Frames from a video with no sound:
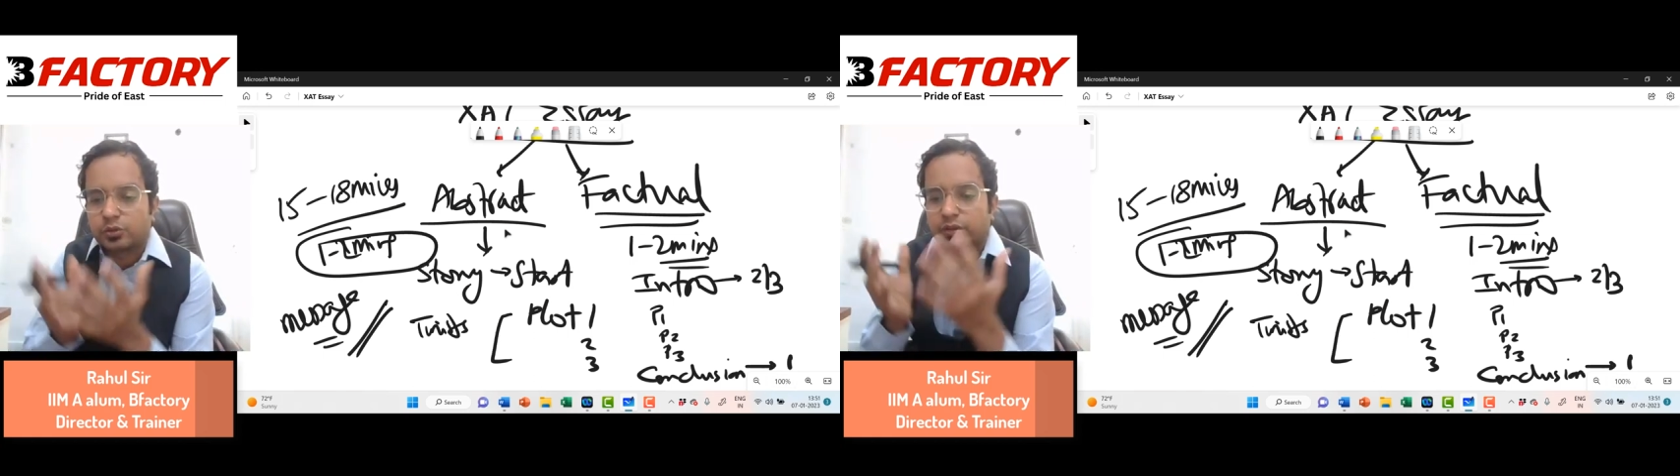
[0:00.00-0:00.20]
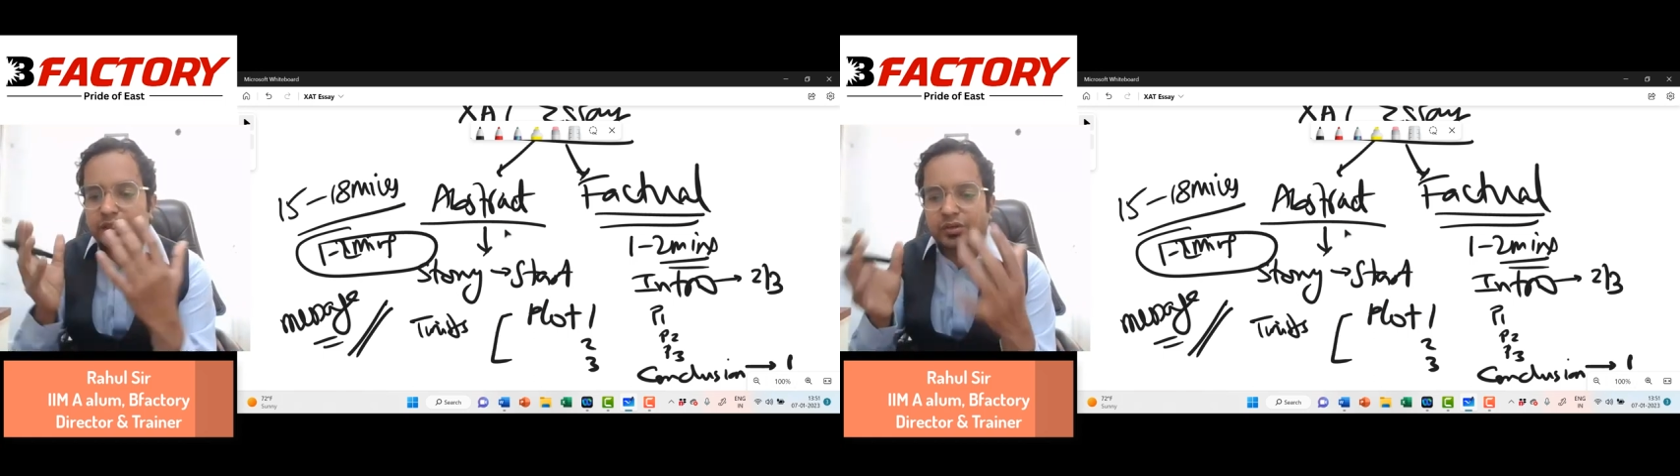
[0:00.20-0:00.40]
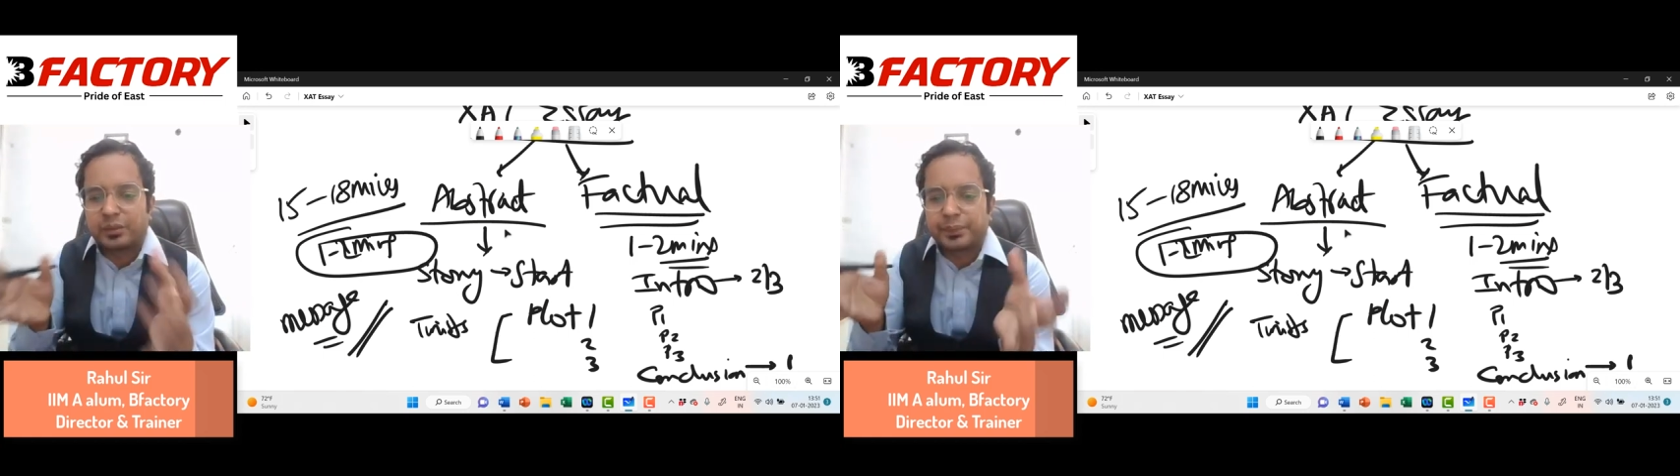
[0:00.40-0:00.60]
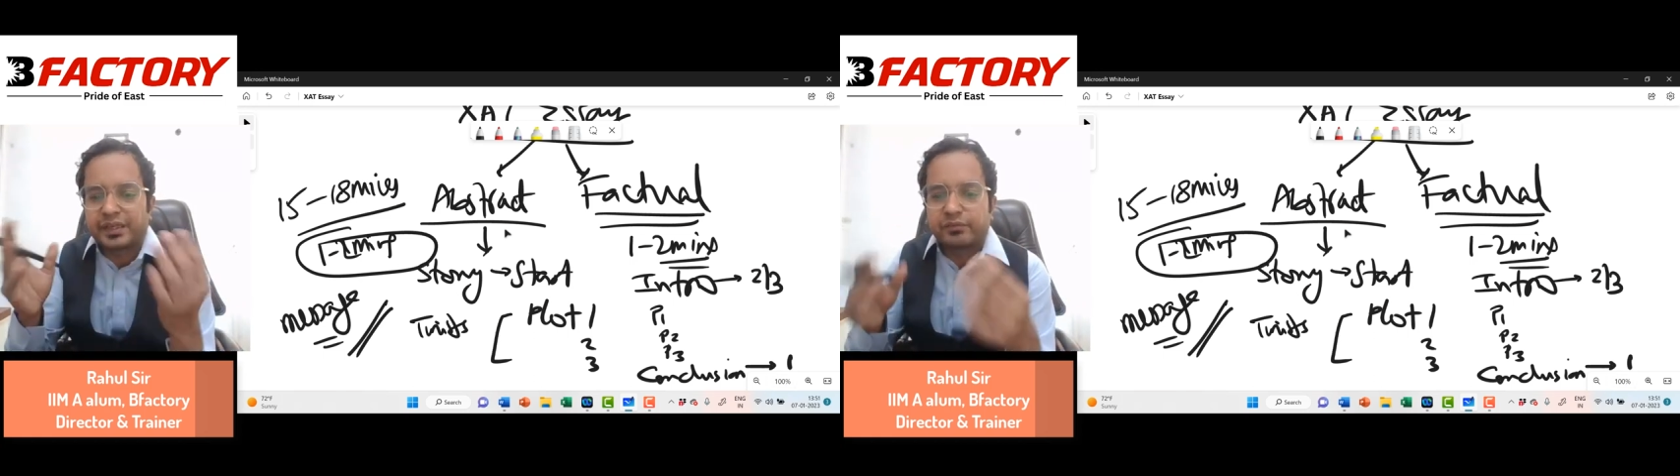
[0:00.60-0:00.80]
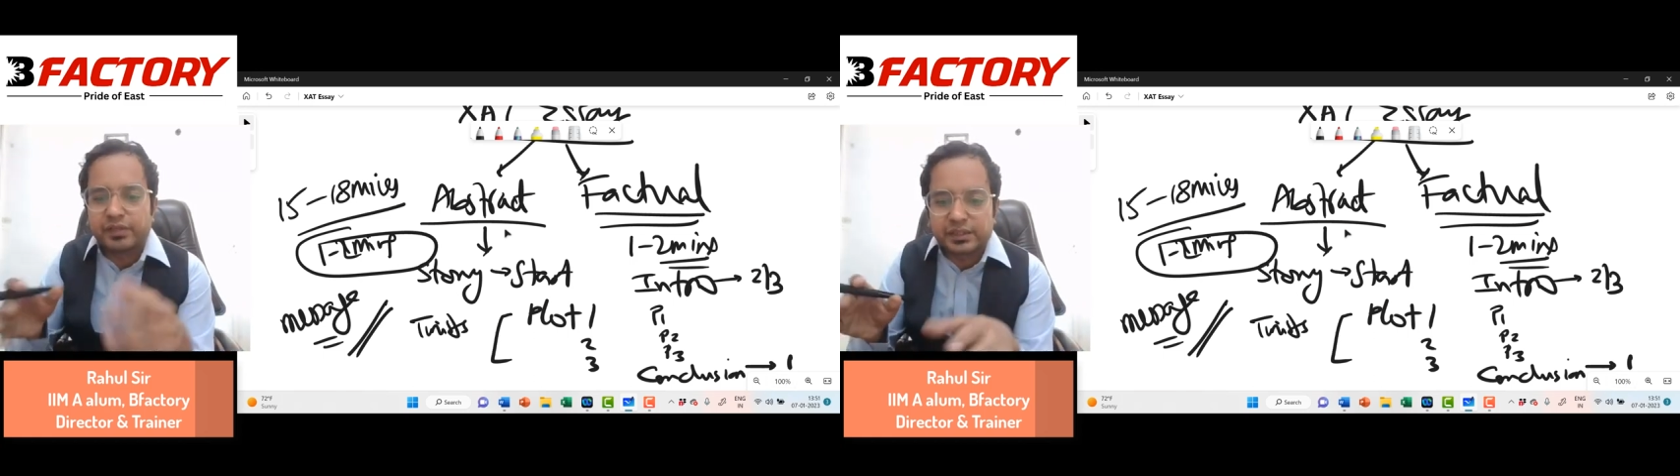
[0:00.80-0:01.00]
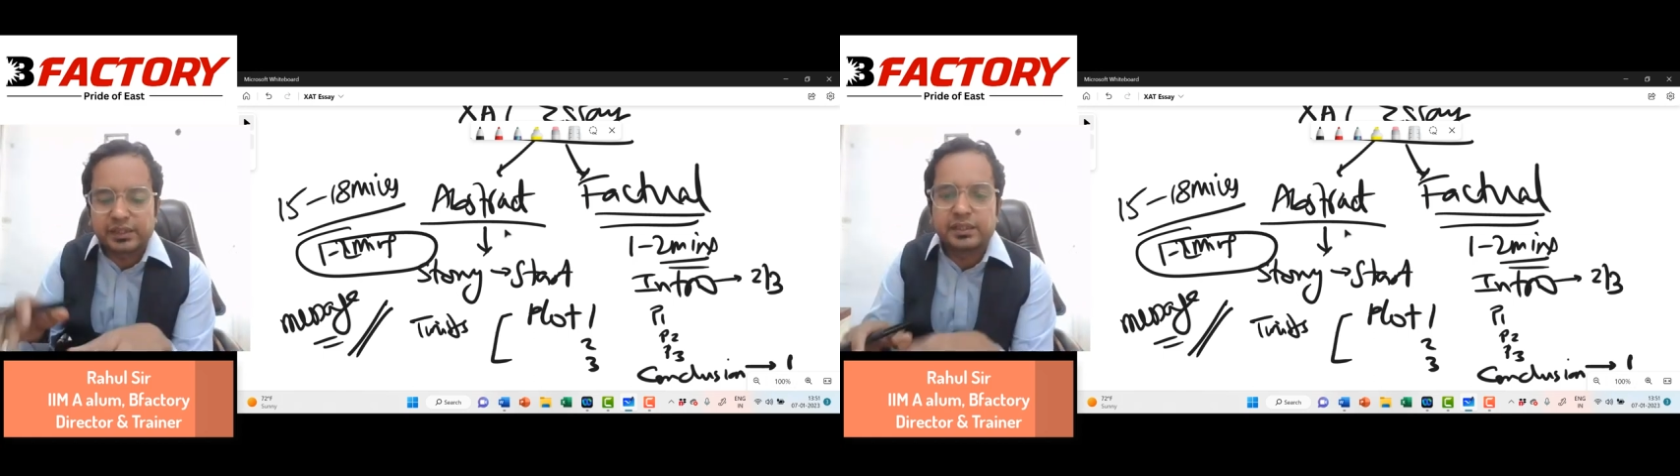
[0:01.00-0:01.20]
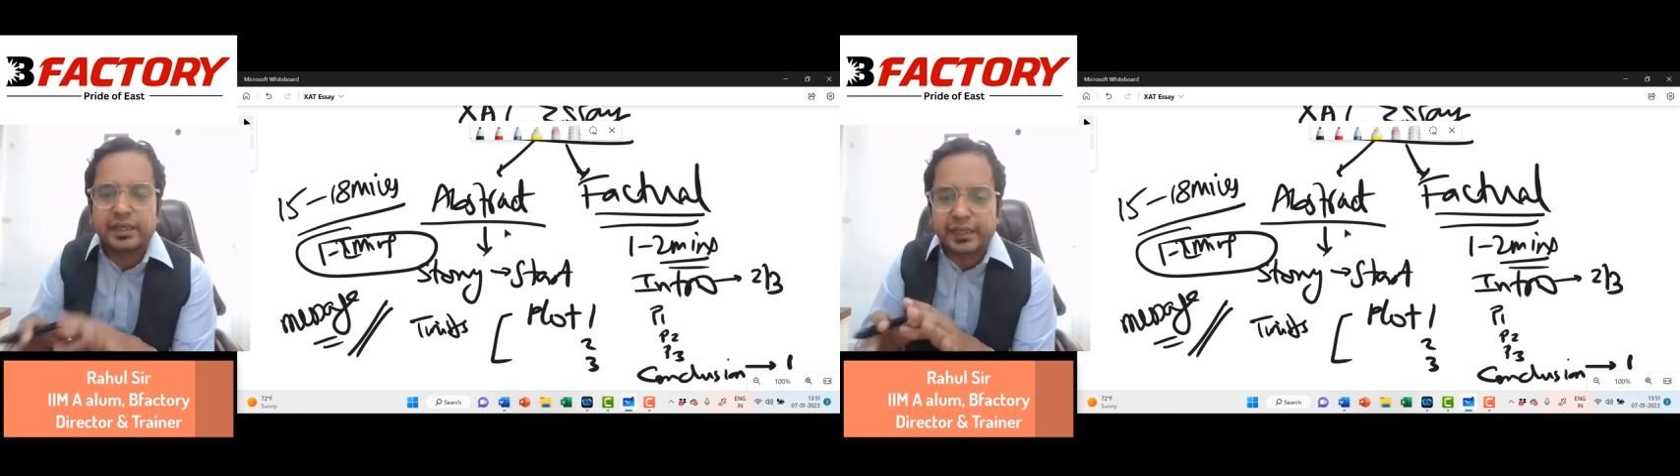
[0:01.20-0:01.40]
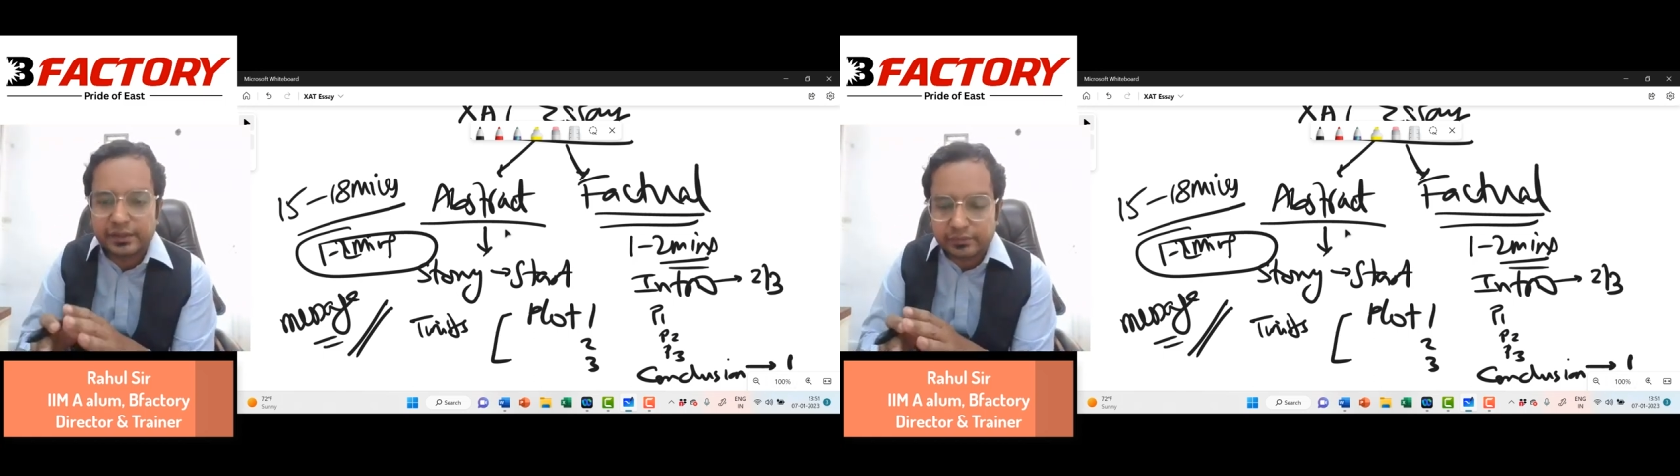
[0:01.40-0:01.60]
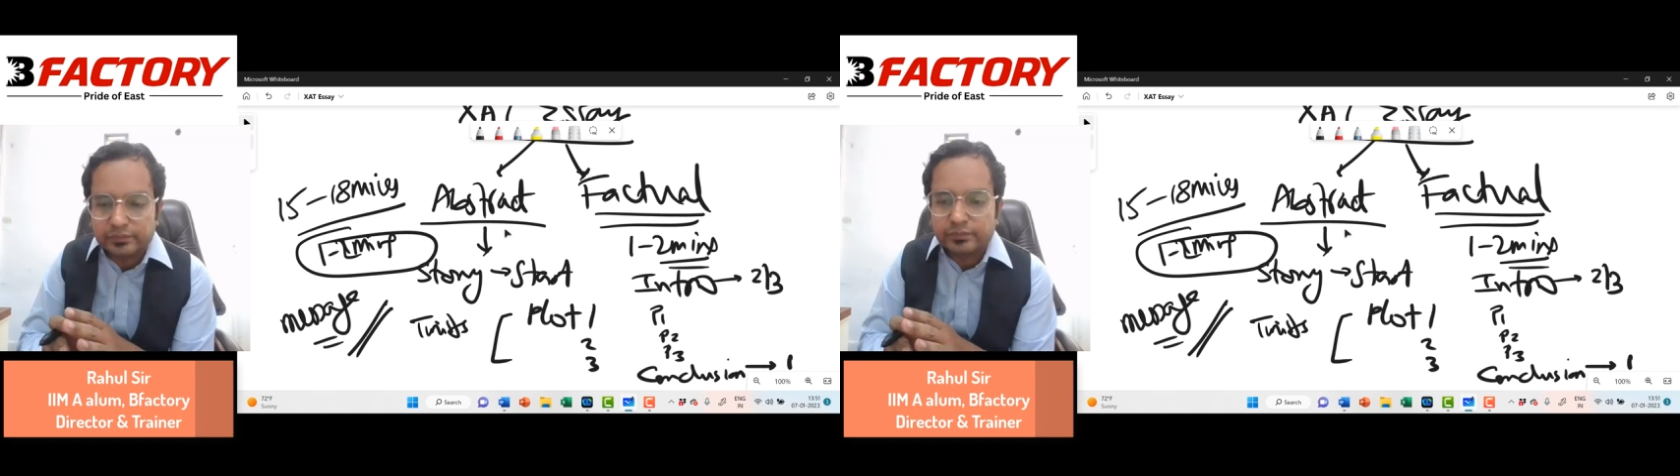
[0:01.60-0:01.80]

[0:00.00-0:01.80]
you don't need to repeat everything in the end,